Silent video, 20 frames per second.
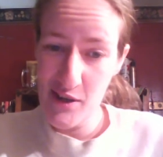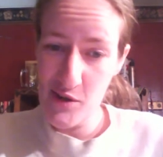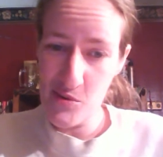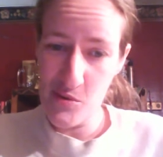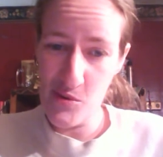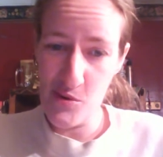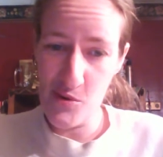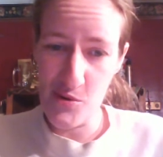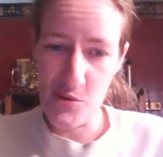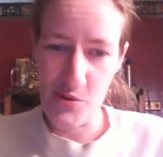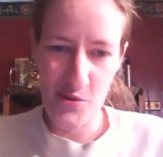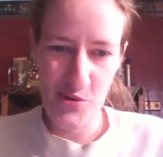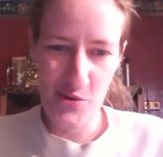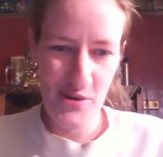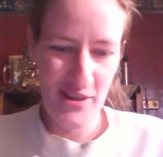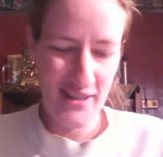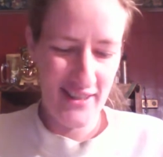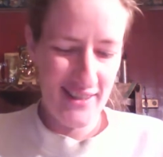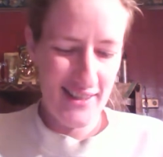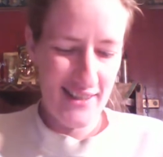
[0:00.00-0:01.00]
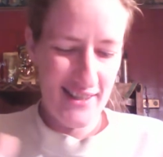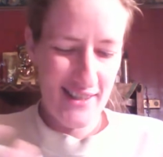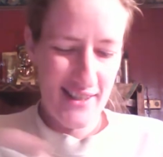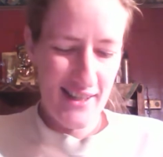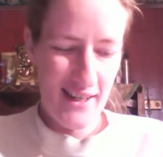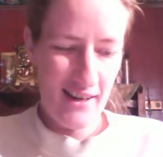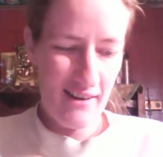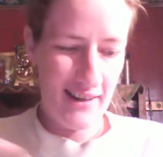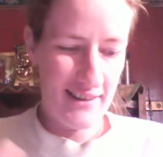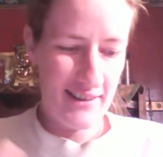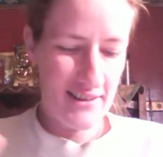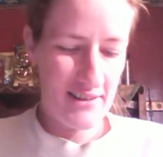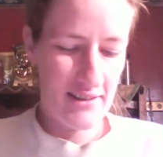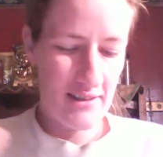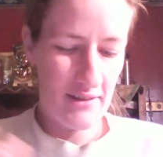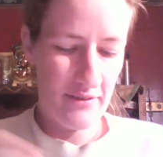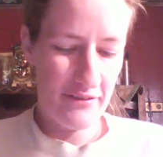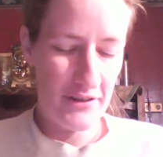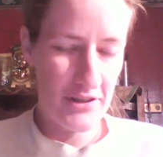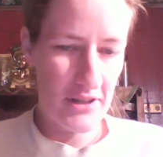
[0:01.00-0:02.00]
Woof. All right,
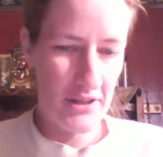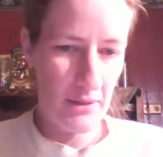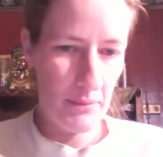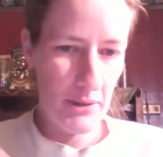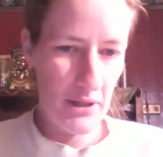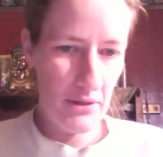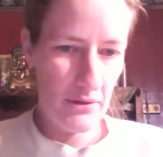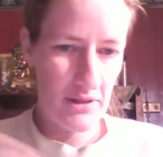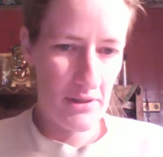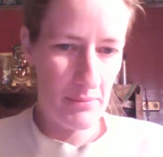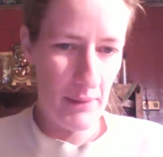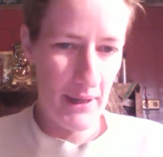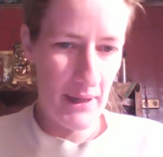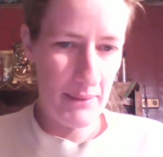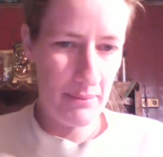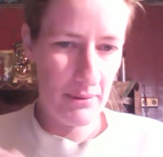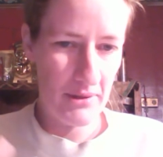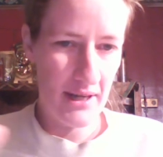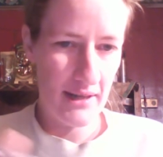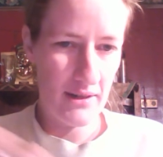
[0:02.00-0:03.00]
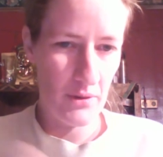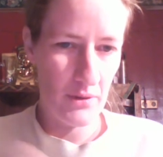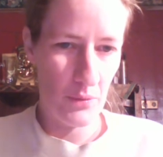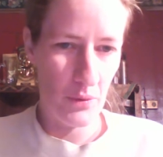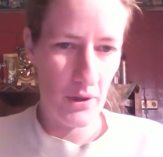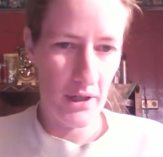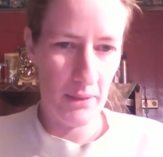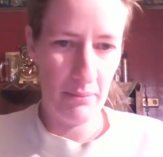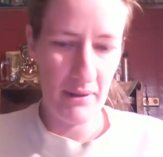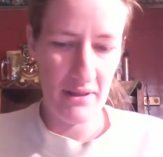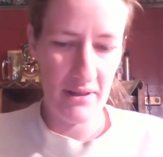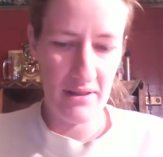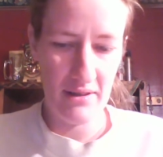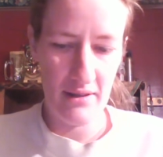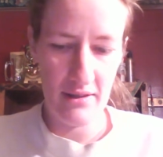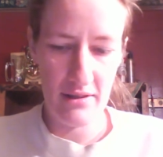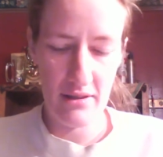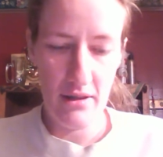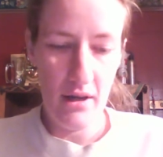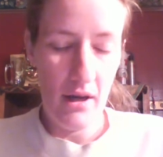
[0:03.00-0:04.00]
so for some of you, this might pertain to work and
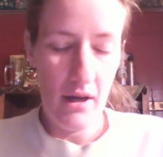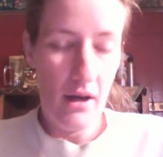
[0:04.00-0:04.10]
business.